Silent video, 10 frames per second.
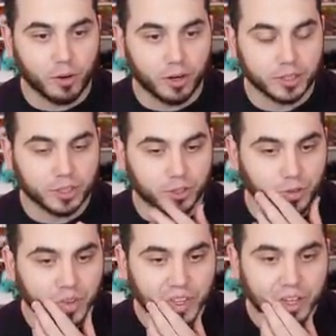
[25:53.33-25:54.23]
want to.
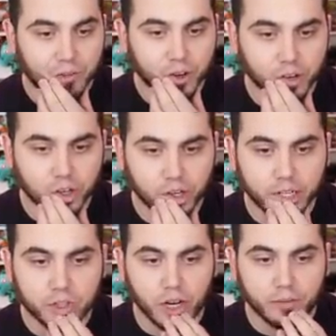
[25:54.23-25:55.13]
Very good,
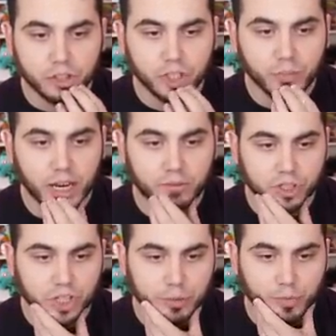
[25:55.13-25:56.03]
A-Drive. You seem to have the
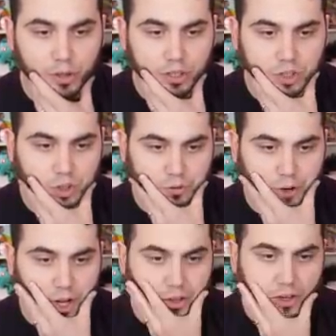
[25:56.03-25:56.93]
same abilities as your
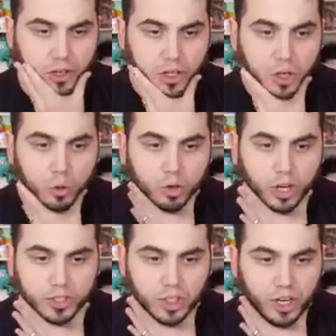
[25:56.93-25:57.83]
father. We're
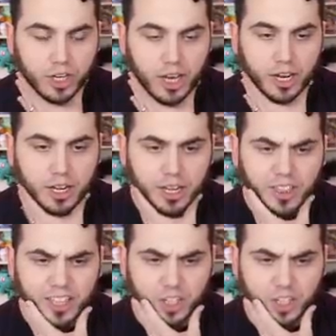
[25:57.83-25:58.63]
not done yet. That's